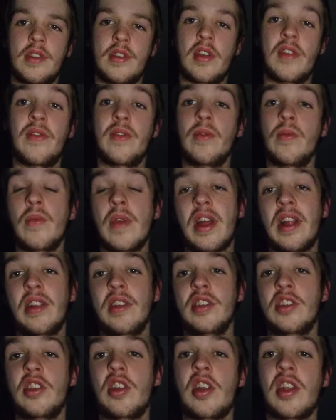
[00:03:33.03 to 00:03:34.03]
Um, well,
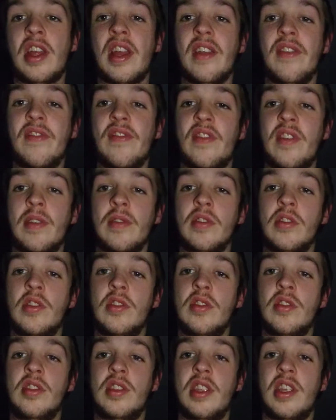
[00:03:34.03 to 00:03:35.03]
it's alright for him
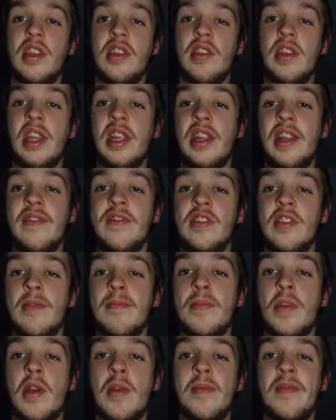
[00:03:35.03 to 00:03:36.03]
because he lives at the
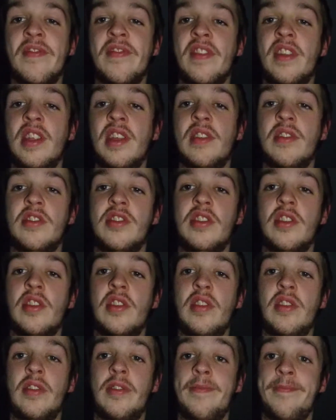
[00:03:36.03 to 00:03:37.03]
bottom of a hill,
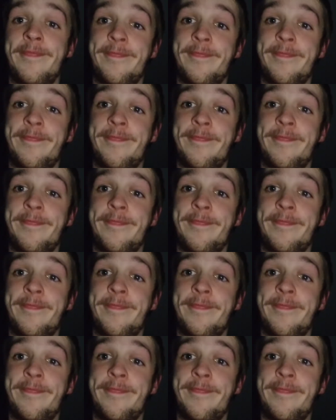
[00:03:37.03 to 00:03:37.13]
so.